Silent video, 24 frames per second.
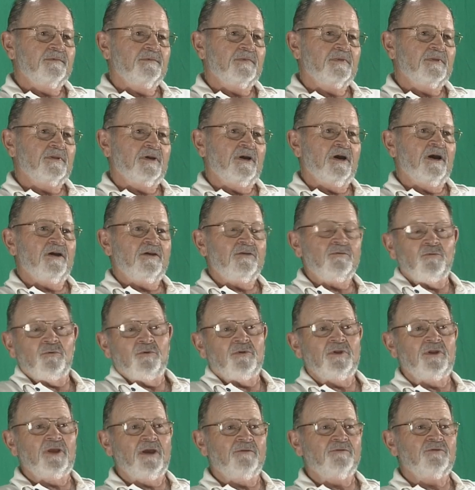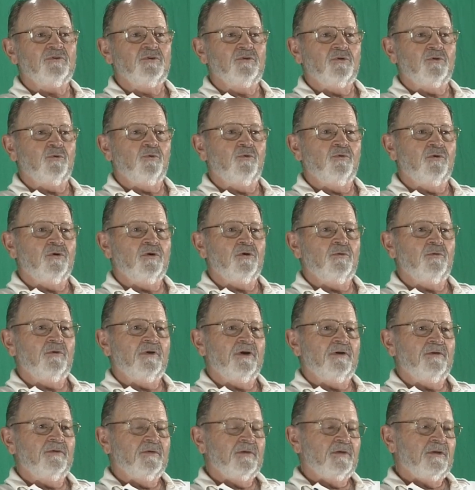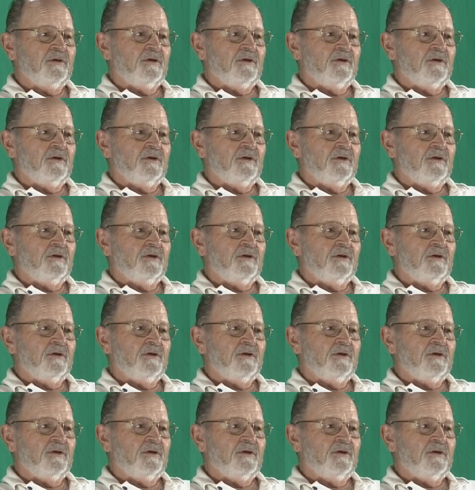the guy, would he have to go to war? What?